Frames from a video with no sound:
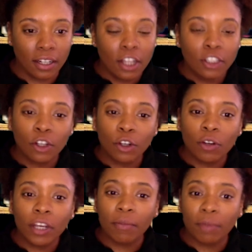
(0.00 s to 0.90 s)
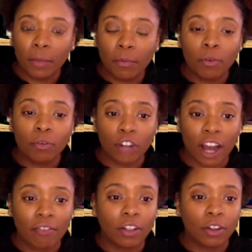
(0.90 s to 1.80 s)
you get people
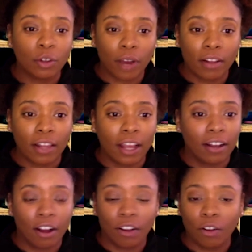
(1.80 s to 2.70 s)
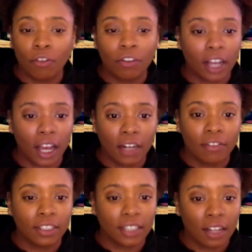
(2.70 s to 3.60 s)
traveling throughout, like all over, kind of,
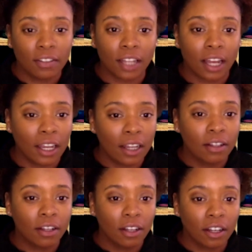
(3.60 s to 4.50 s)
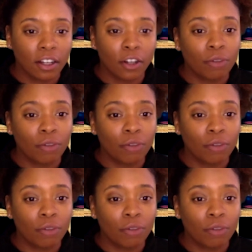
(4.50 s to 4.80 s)
it sounds like. A good